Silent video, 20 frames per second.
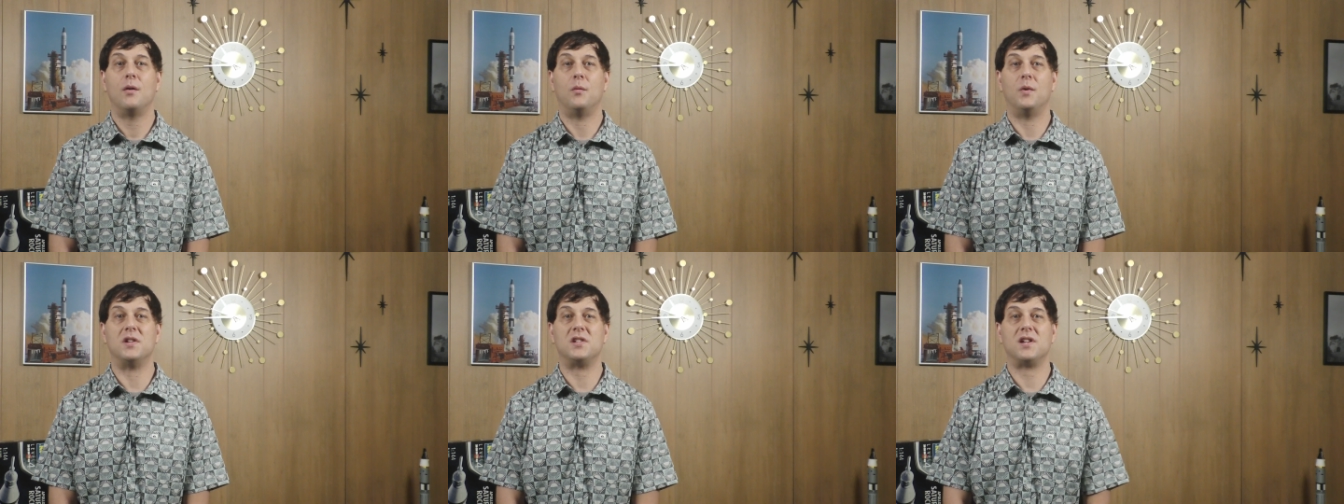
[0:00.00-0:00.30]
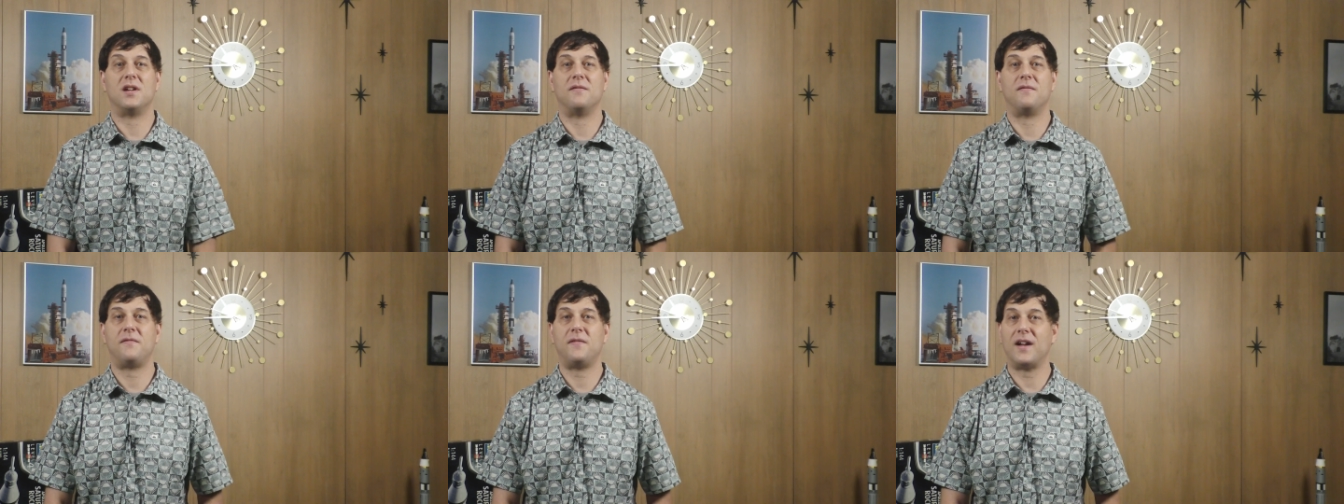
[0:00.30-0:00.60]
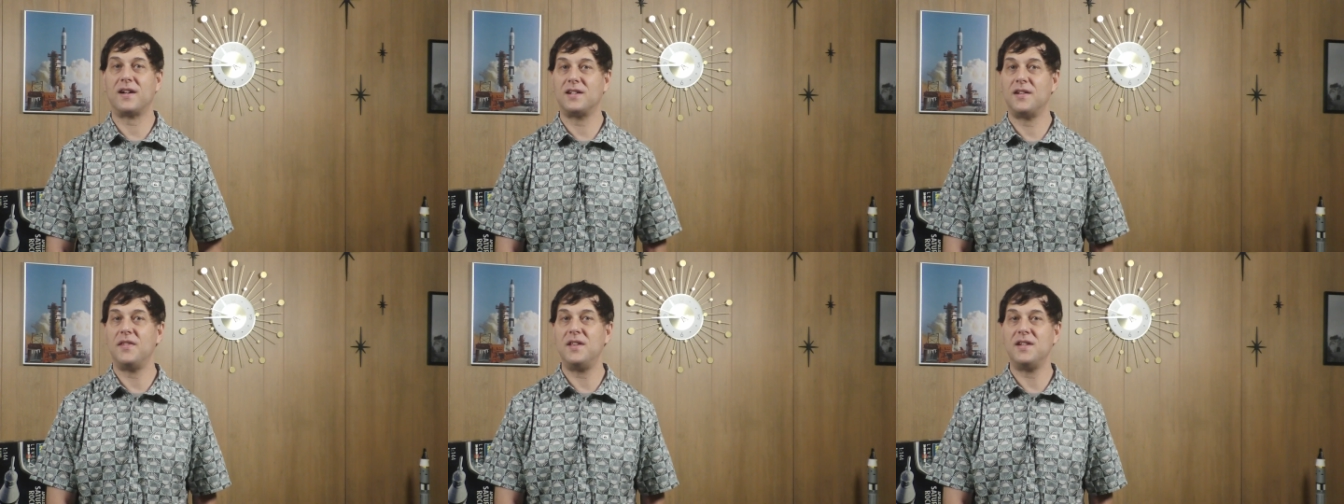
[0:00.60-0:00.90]
which
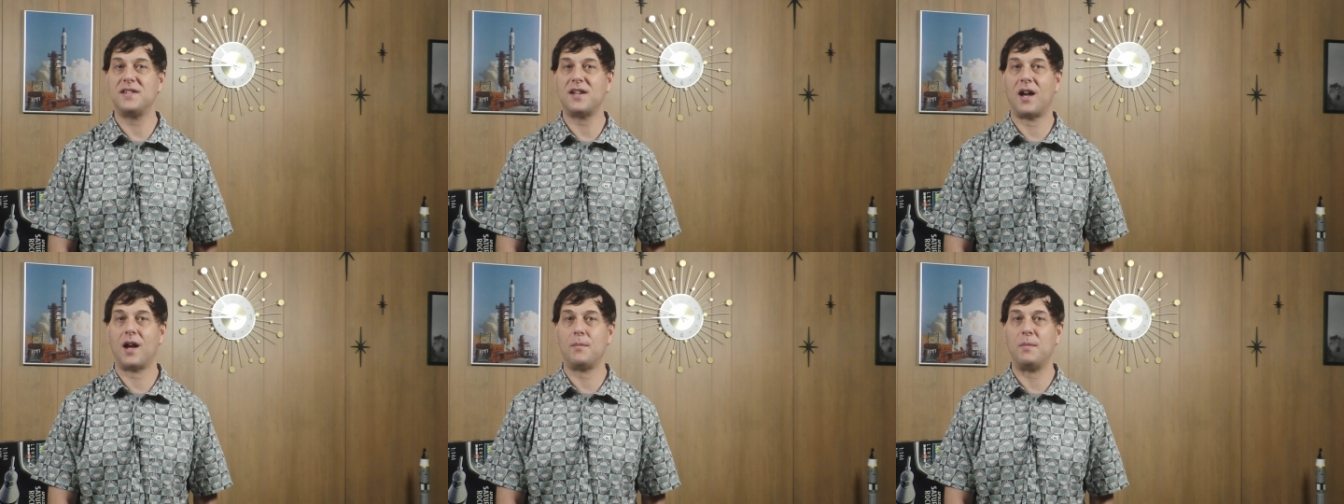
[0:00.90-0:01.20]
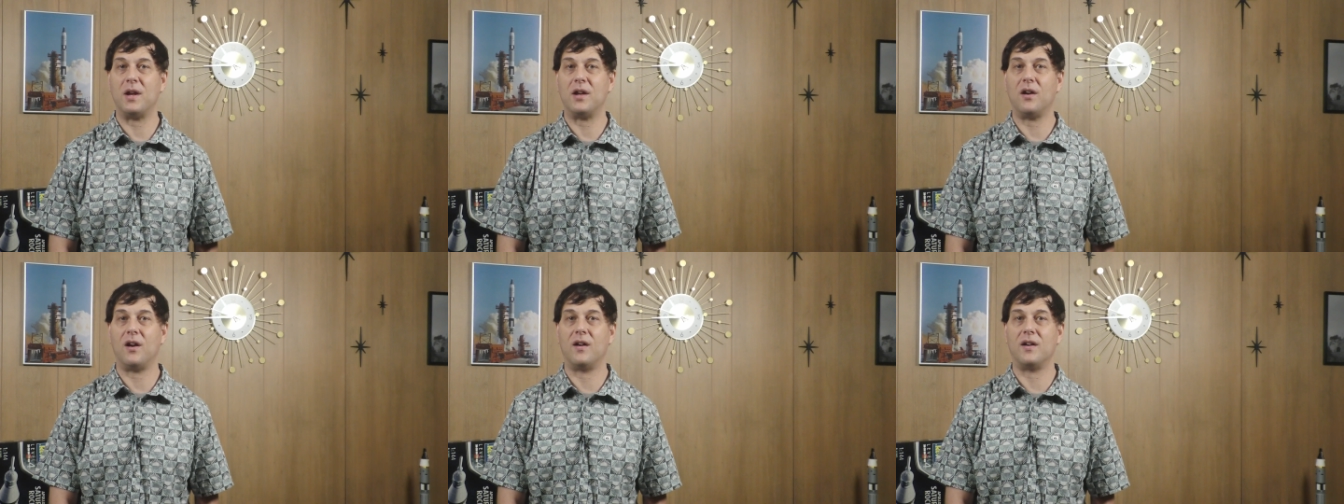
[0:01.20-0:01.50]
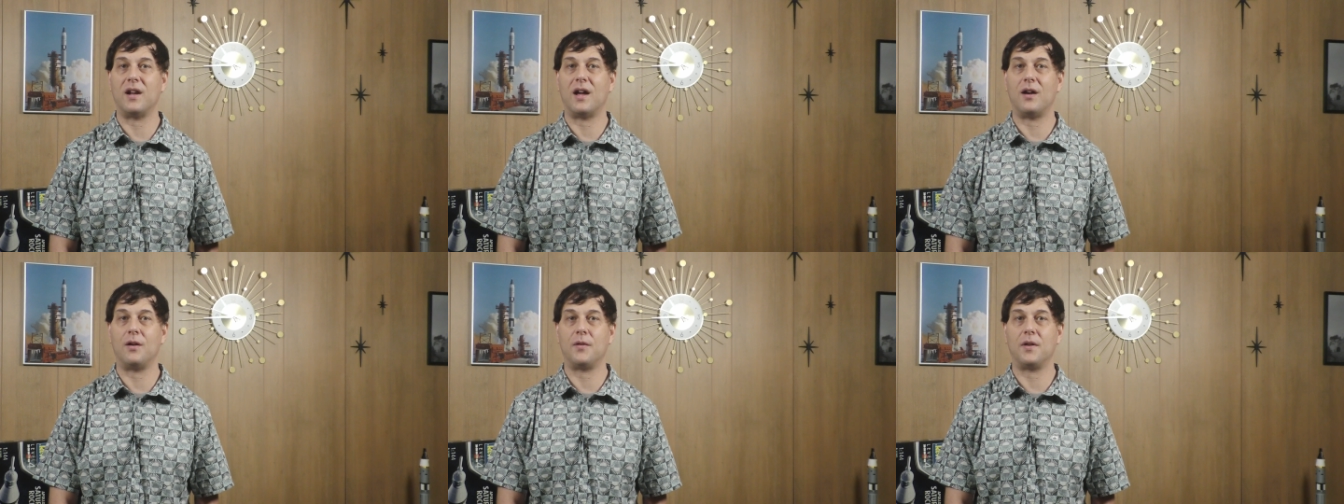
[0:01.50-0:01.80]
affected the timing
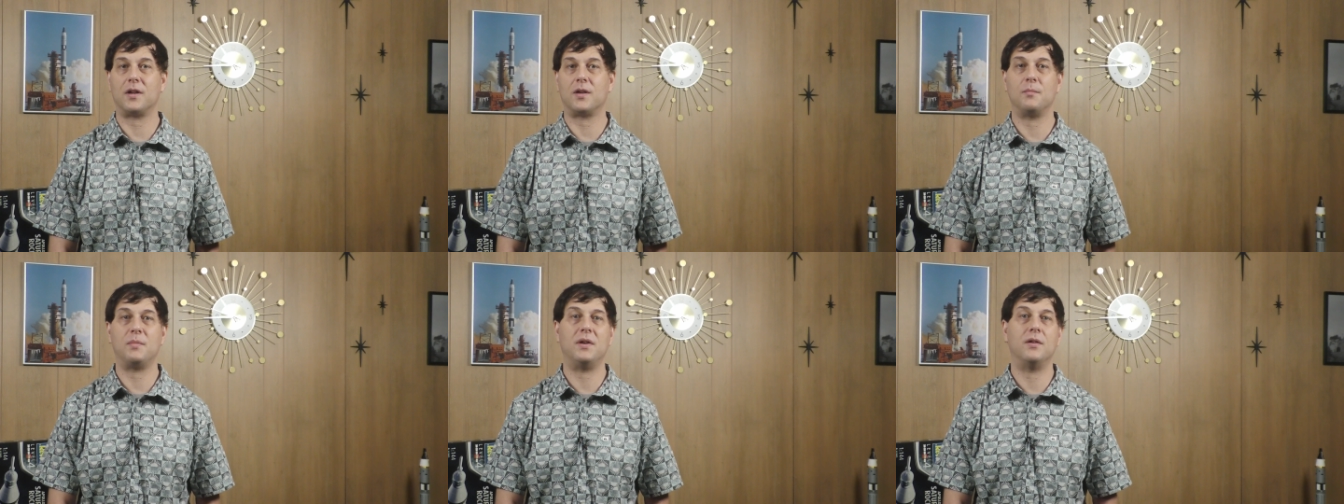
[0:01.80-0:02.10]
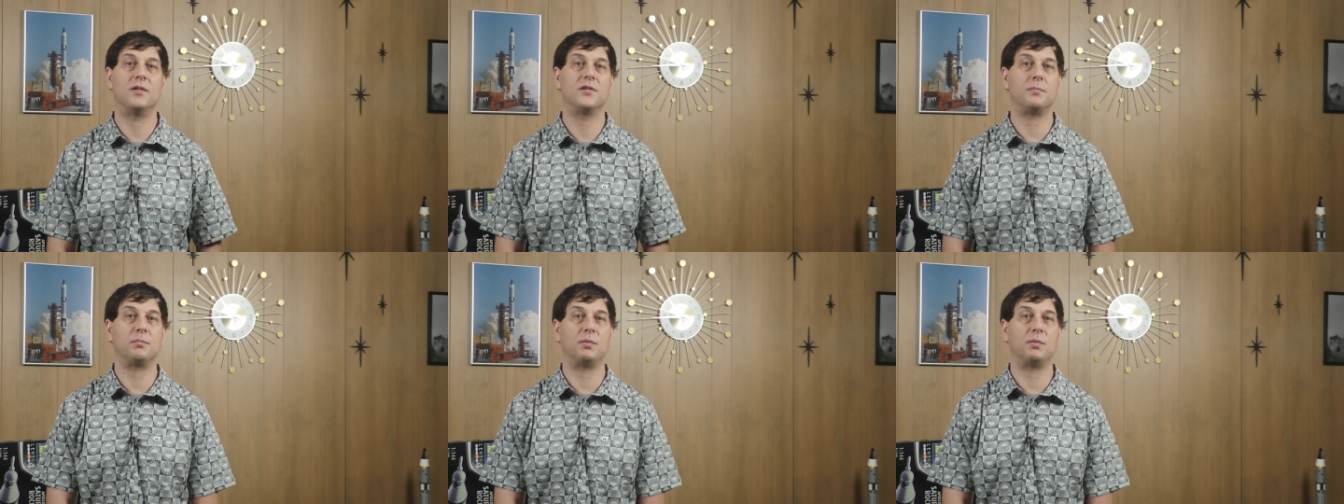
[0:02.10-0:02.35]
on how the computers